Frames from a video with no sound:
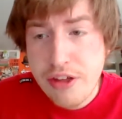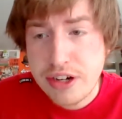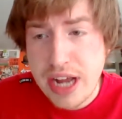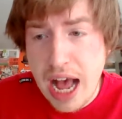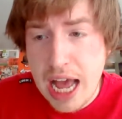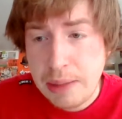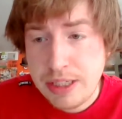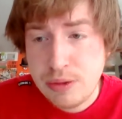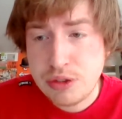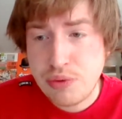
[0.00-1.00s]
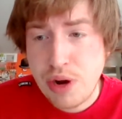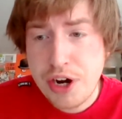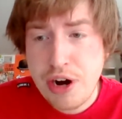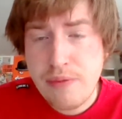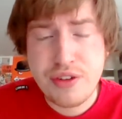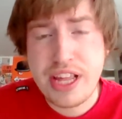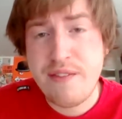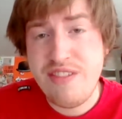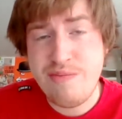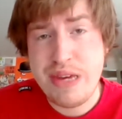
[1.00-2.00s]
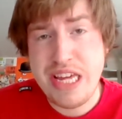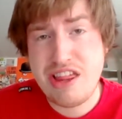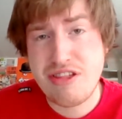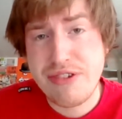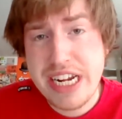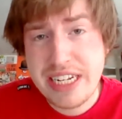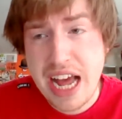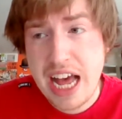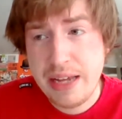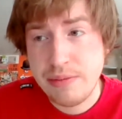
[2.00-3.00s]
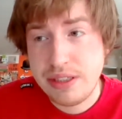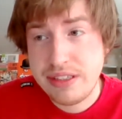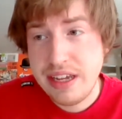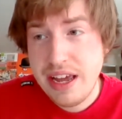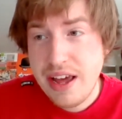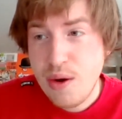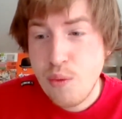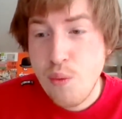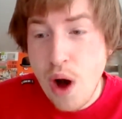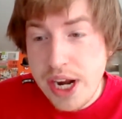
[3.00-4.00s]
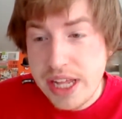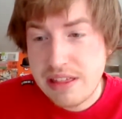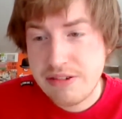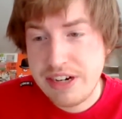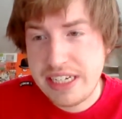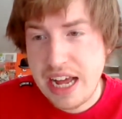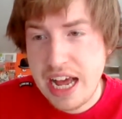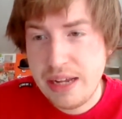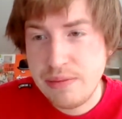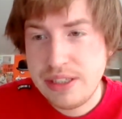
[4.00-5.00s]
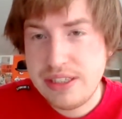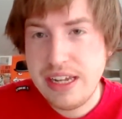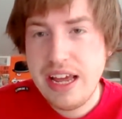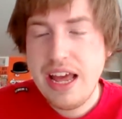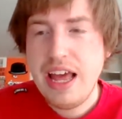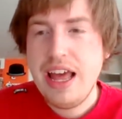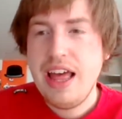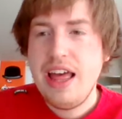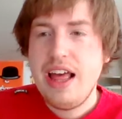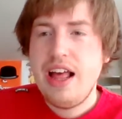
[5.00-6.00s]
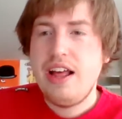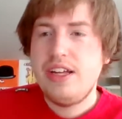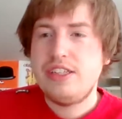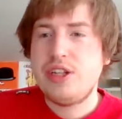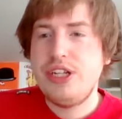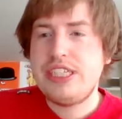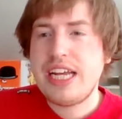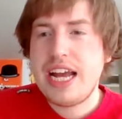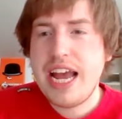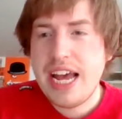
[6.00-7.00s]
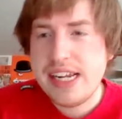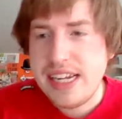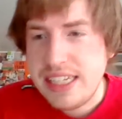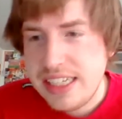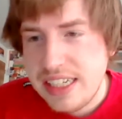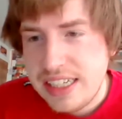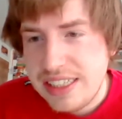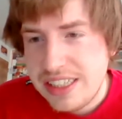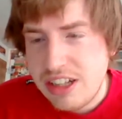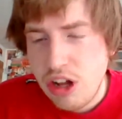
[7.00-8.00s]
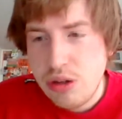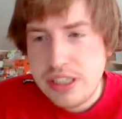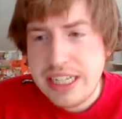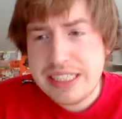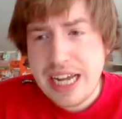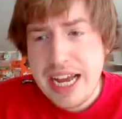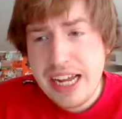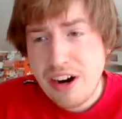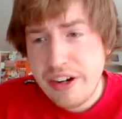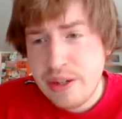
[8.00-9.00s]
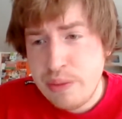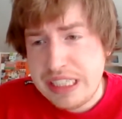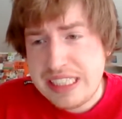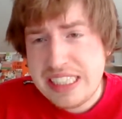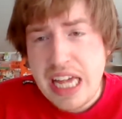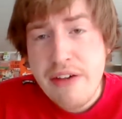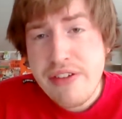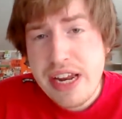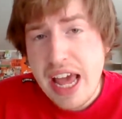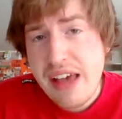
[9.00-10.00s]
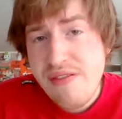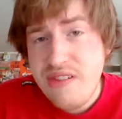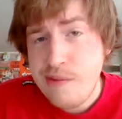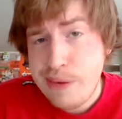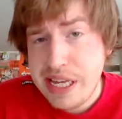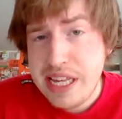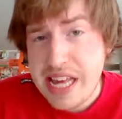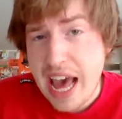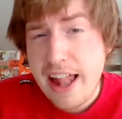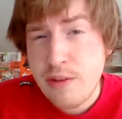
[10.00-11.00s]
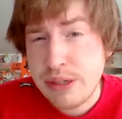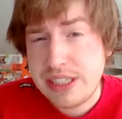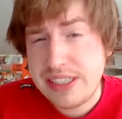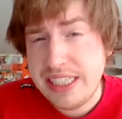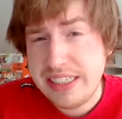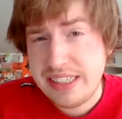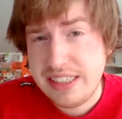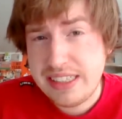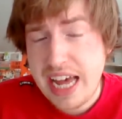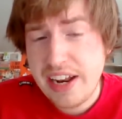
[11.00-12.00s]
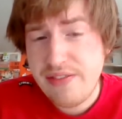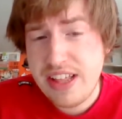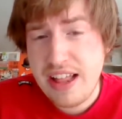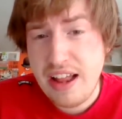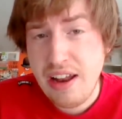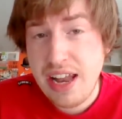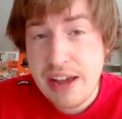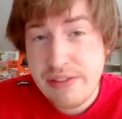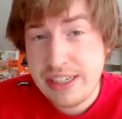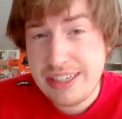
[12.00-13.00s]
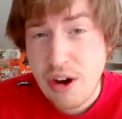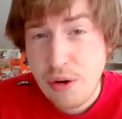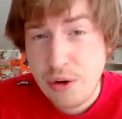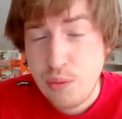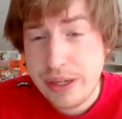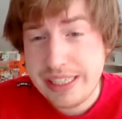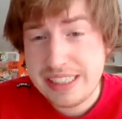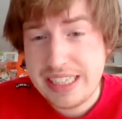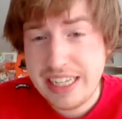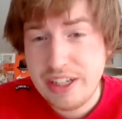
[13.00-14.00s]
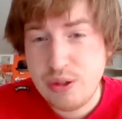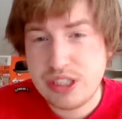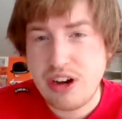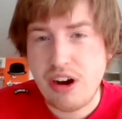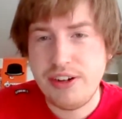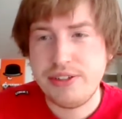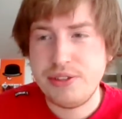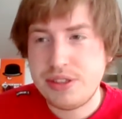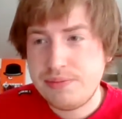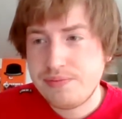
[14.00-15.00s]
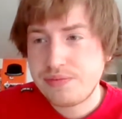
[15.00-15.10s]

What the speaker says: times. He was runner-up for the MVP 3 times, won it 3 times. So this guy had arguably 7 MVP caliber seasons out of the 11 total with the St. Louis Cardinals.